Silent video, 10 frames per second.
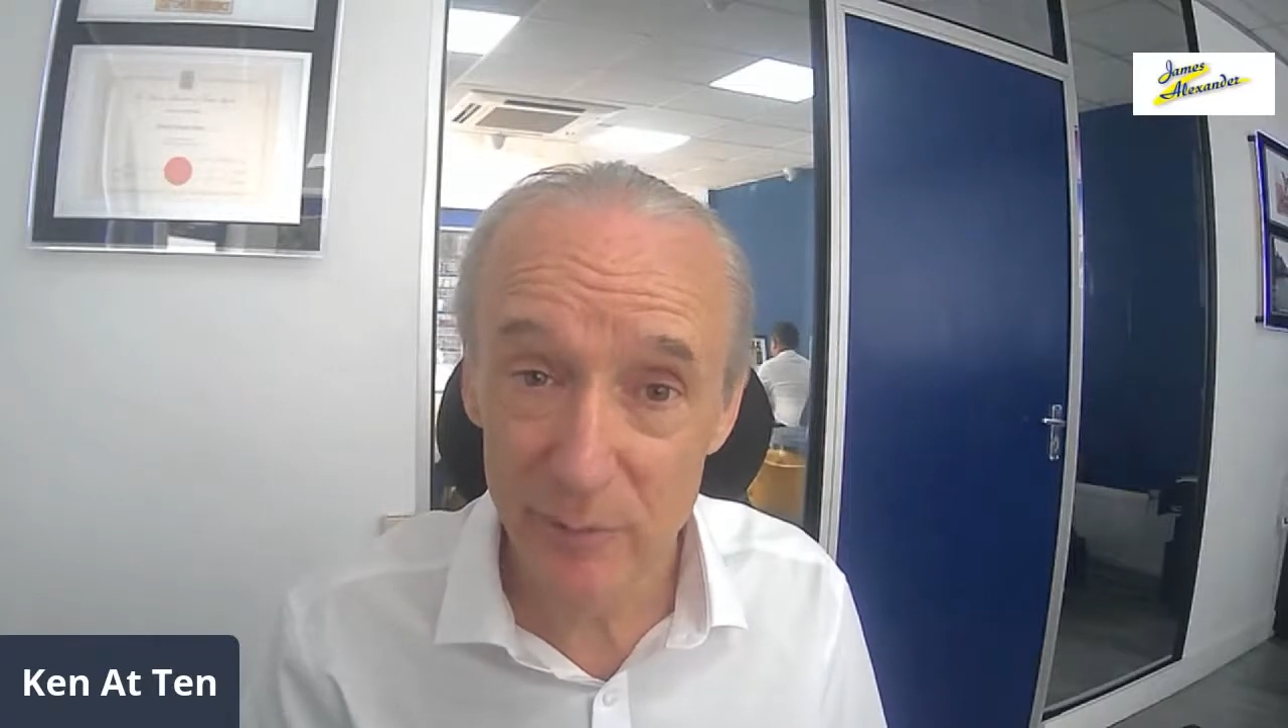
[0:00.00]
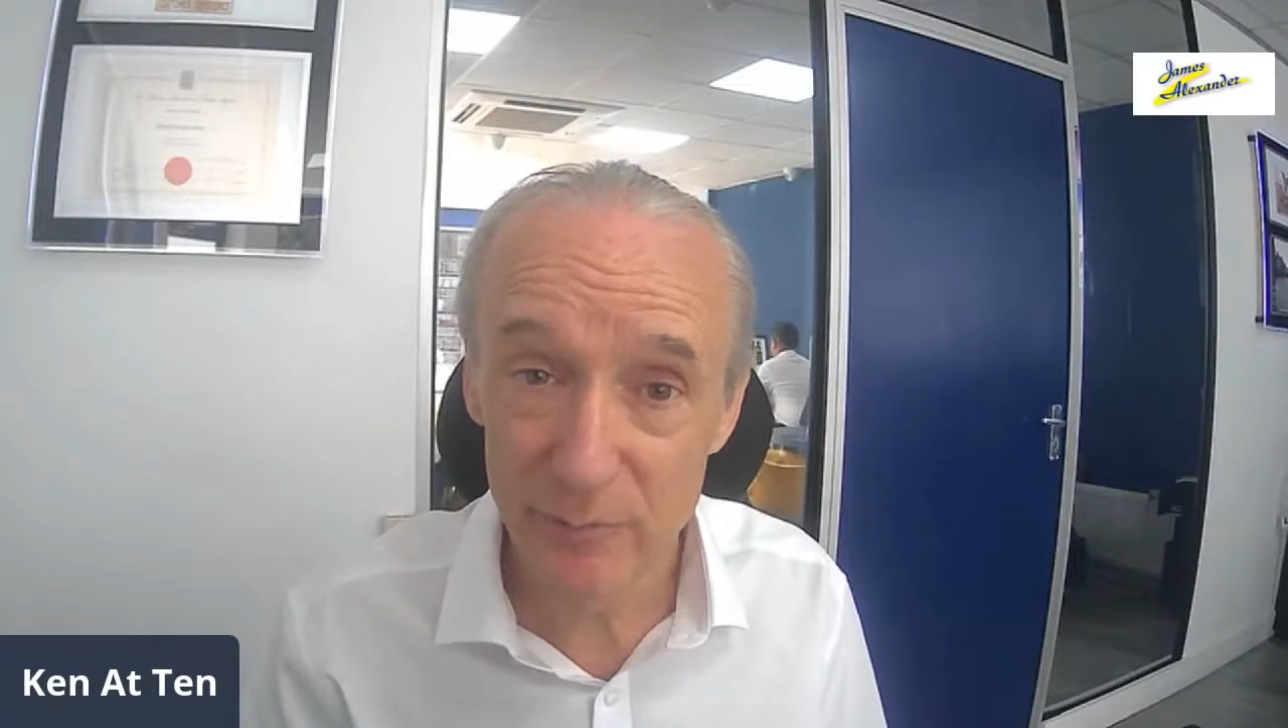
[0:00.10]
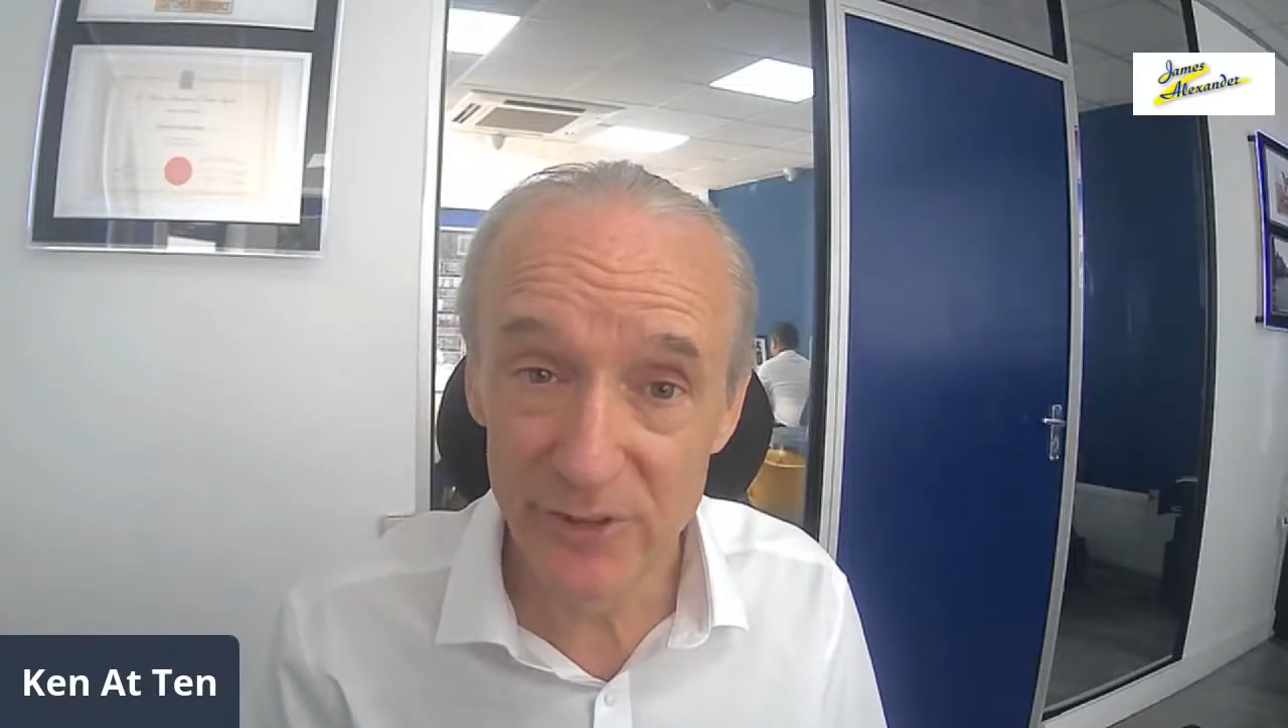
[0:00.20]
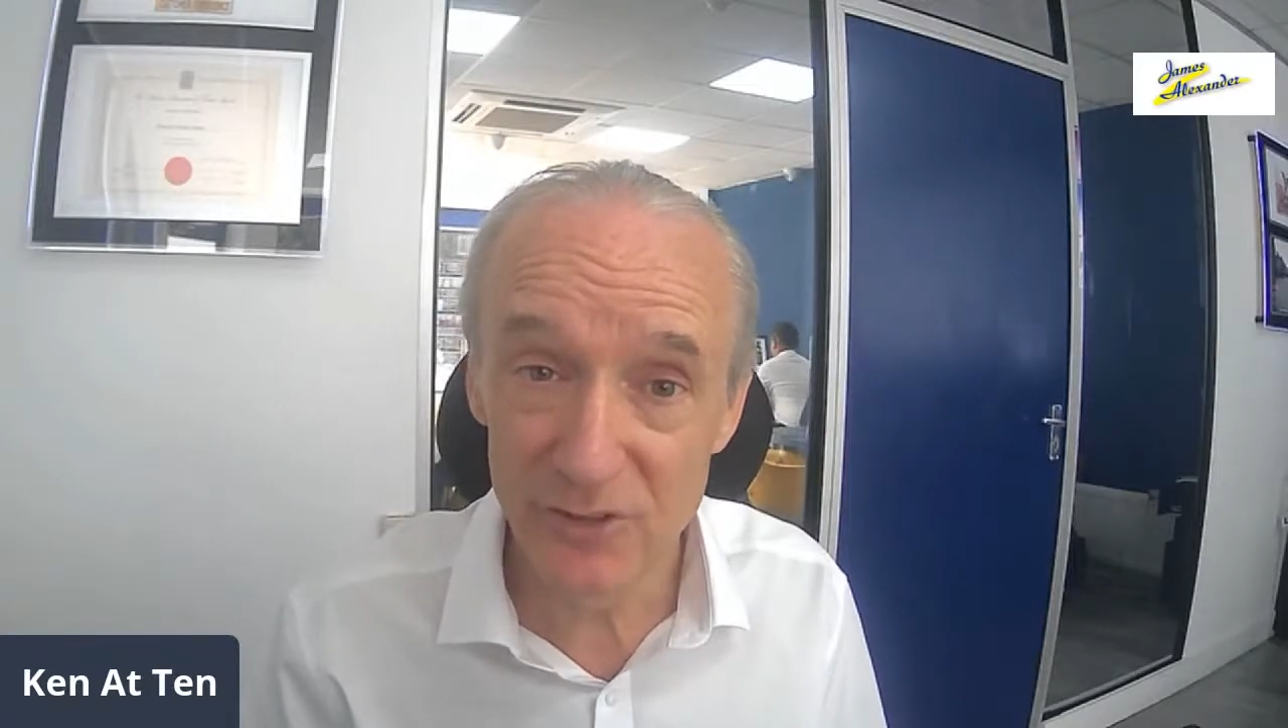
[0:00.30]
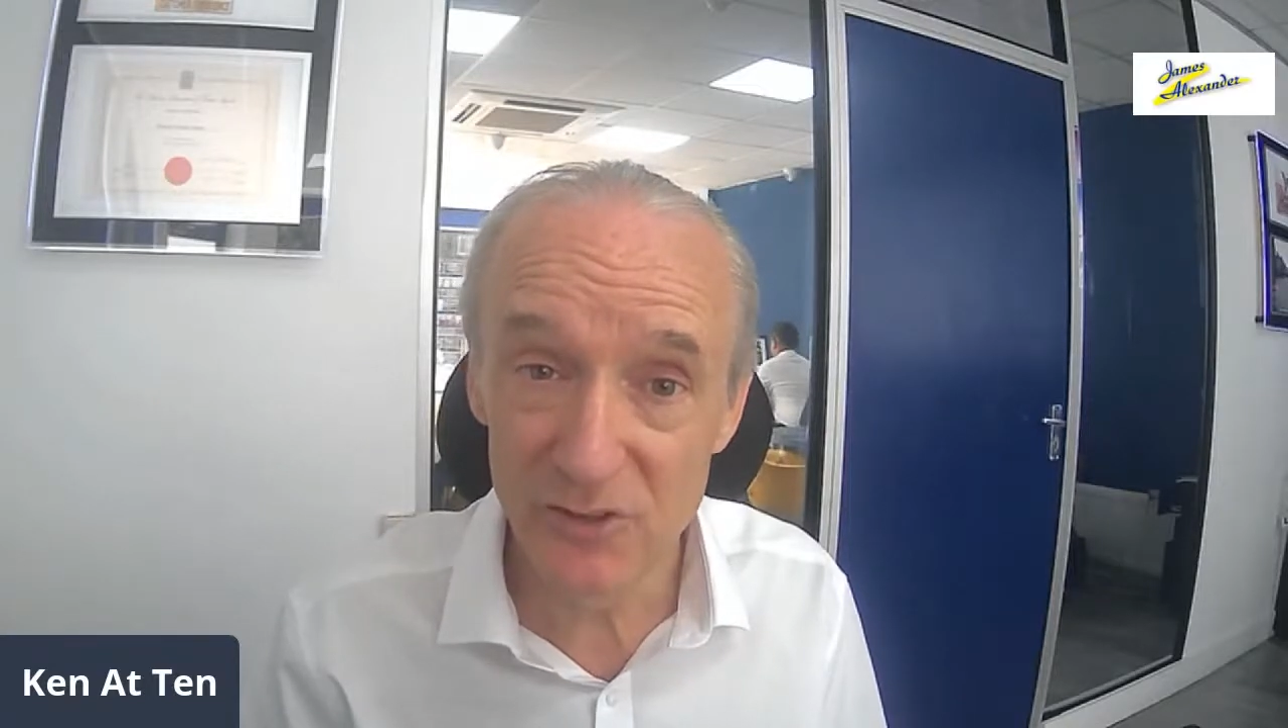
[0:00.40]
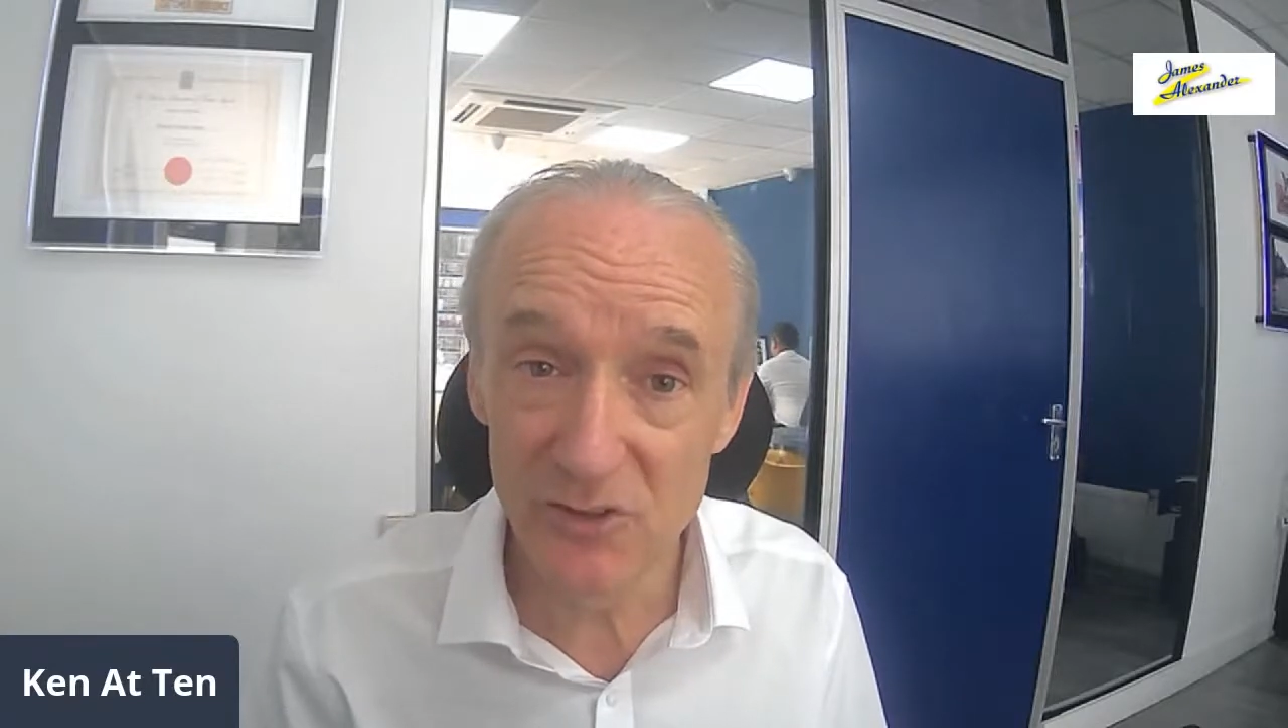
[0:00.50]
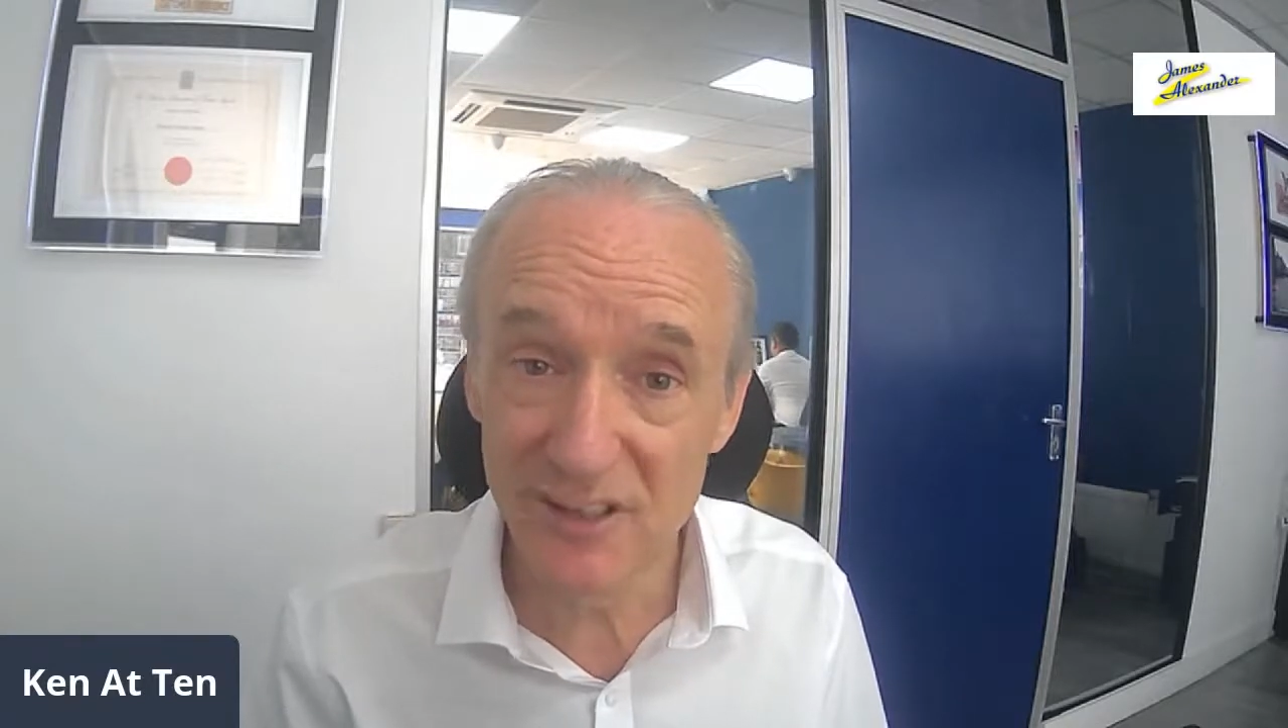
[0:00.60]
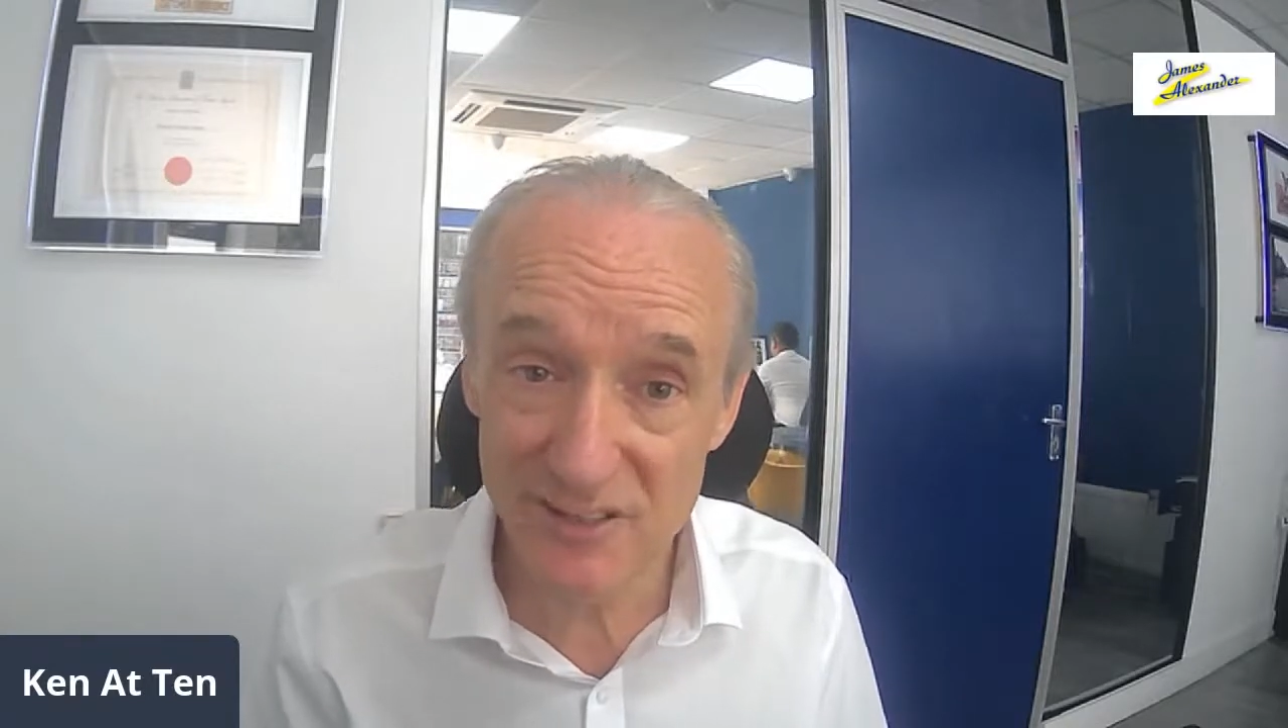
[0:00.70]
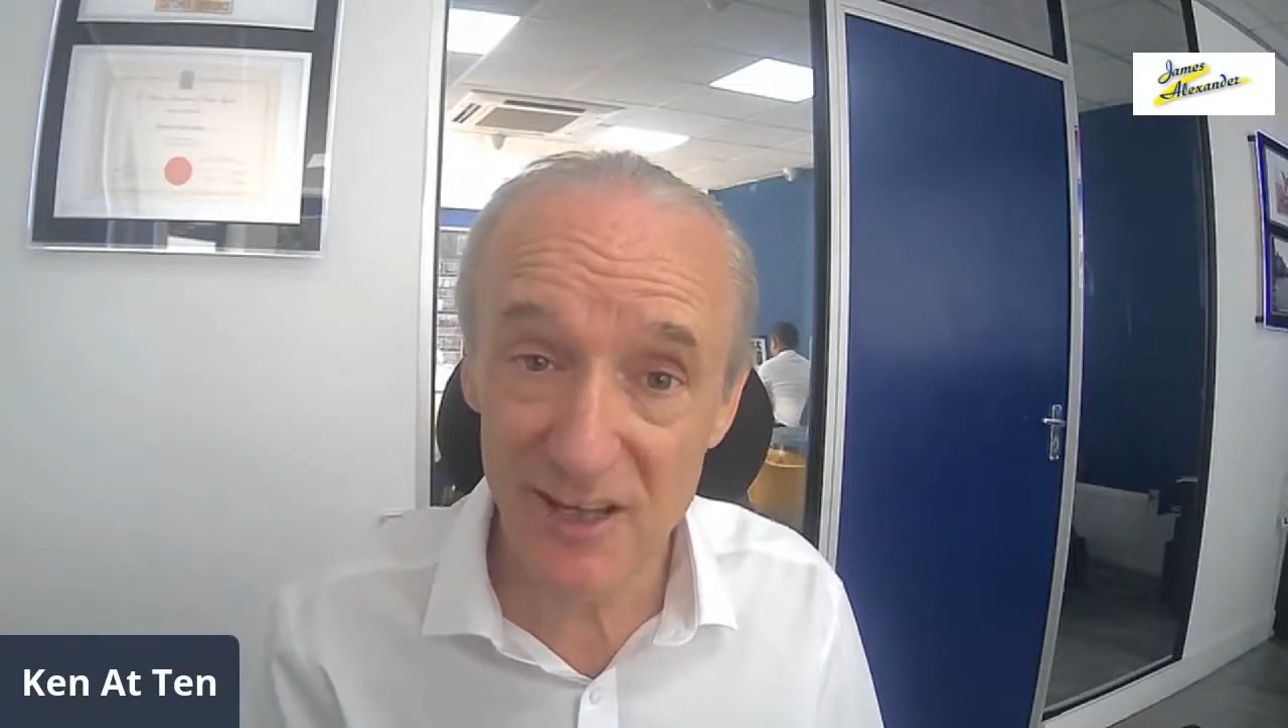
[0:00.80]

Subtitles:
but you need to